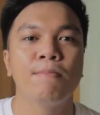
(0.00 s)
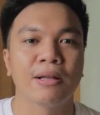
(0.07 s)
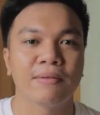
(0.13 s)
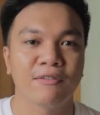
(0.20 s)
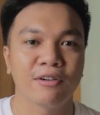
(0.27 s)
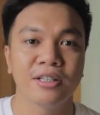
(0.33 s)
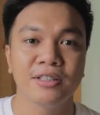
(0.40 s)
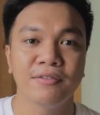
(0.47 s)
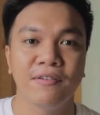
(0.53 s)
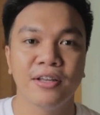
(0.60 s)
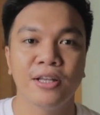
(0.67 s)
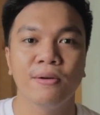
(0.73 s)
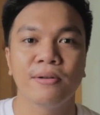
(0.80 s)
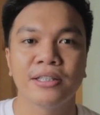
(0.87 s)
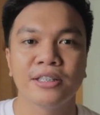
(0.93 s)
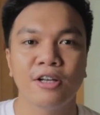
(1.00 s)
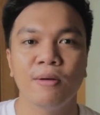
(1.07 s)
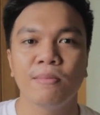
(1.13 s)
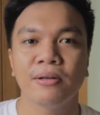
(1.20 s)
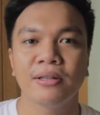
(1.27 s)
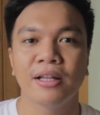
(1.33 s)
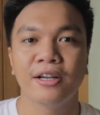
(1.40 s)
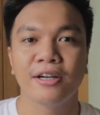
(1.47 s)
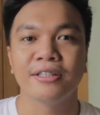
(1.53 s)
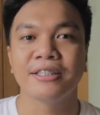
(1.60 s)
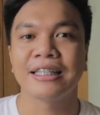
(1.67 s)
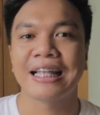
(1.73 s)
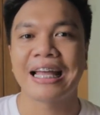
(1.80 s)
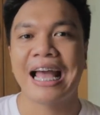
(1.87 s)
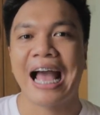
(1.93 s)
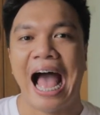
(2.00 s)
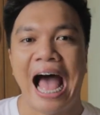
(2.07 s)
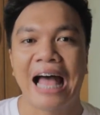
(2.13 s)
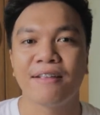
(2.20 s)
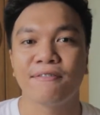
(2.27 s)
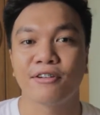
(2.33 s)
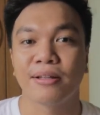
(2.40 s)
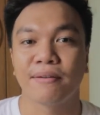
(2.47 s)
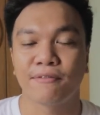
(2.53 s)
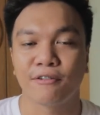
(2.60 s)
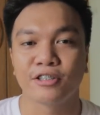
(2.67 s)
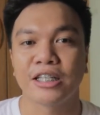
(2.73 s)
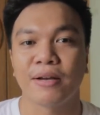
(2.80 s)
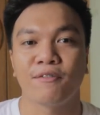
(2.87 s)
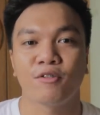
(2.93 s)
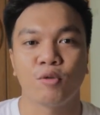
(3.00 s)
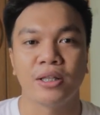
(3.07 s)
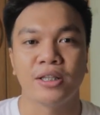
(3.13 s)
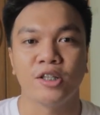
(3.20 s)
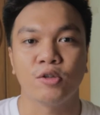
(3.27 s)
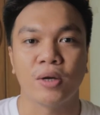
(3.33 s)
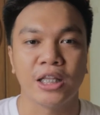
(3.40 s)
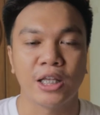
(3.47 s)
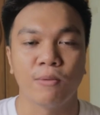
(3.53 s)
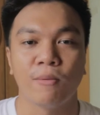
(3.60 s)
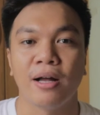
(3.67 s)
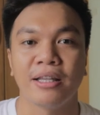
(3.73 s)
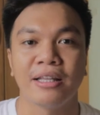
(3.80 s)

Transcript: But for this video, let's talk about the learnings that I had for the first half of 2021